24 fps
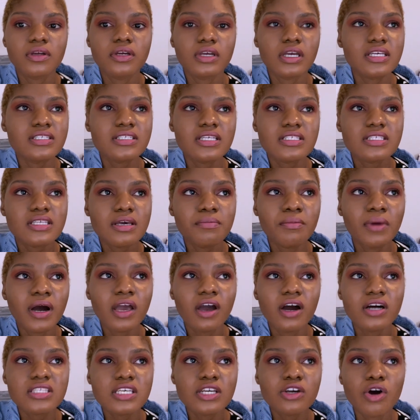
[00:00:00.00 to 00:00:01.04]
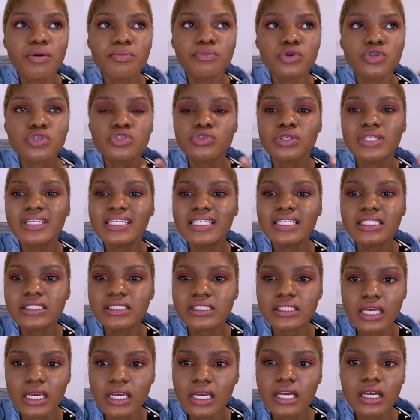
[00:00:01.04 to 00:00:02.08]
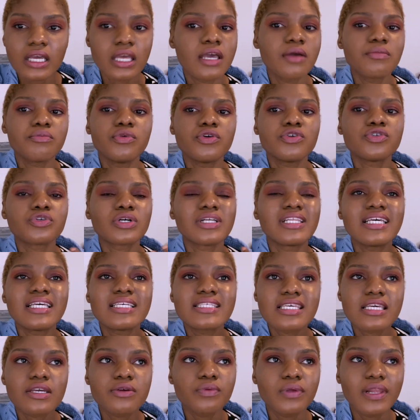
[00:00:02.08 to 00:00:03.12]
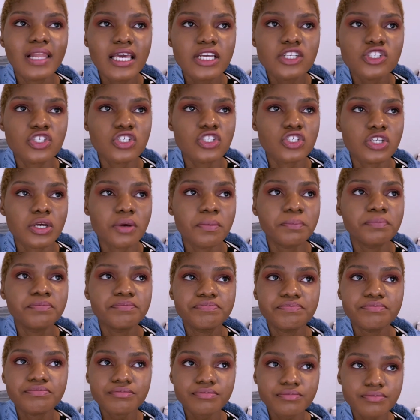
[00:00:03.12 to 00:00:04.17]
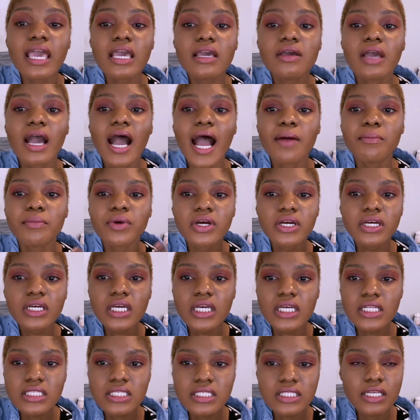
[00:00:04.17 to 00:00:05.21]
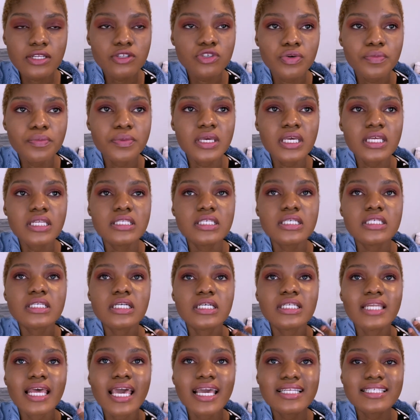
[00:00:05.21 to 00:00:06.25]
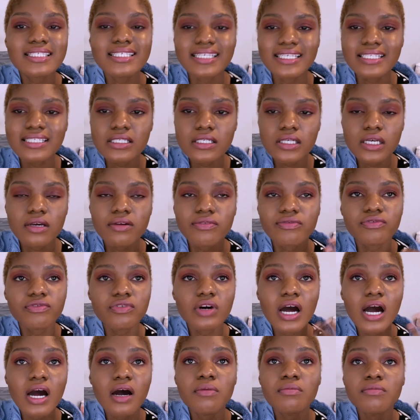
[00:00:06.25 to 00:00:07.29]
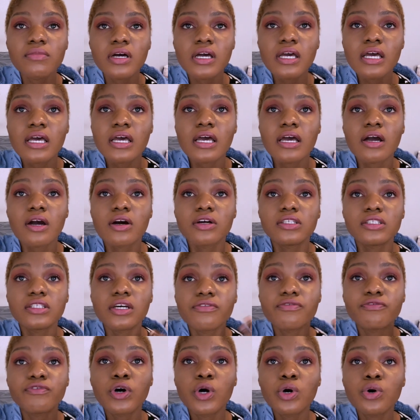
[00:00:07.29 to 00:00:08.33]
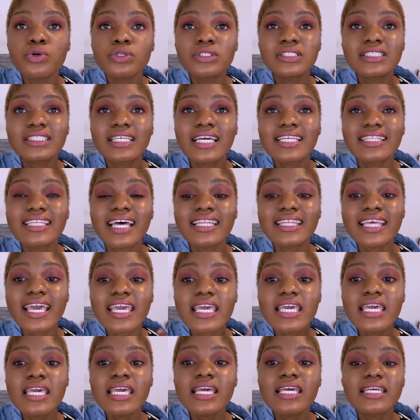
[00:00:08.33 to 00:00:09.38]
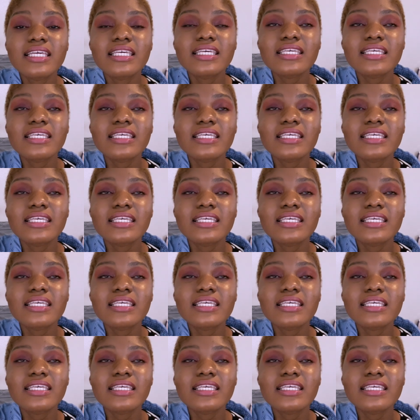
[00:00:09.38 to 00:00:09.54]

Is it symbiotic or mutualistic? Mutualistic relationship. Like, Americans tend to be disconnected from the foods that they eat.